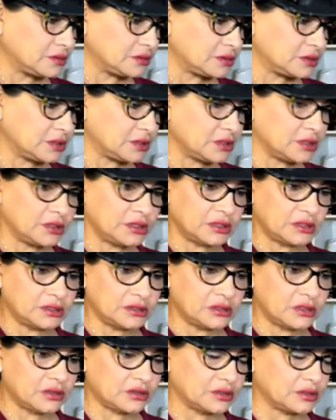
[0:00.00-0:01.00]
See, it
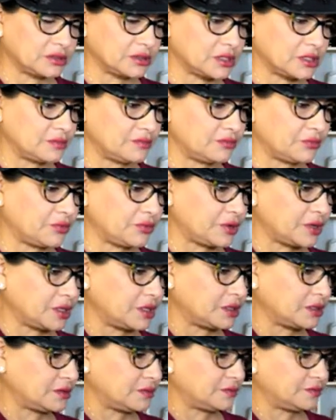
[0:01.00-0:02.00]
is all the same
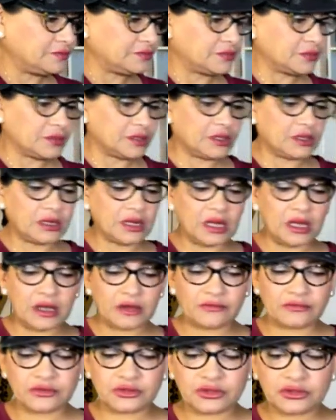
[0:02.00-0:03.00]
print. Then I
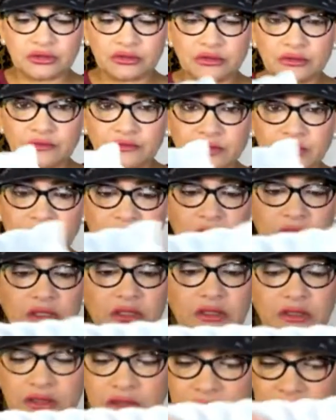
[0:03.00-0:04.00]
have two of
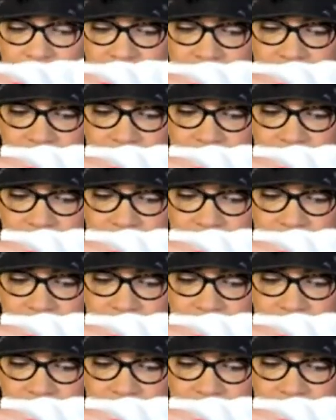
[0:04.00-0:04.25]
these.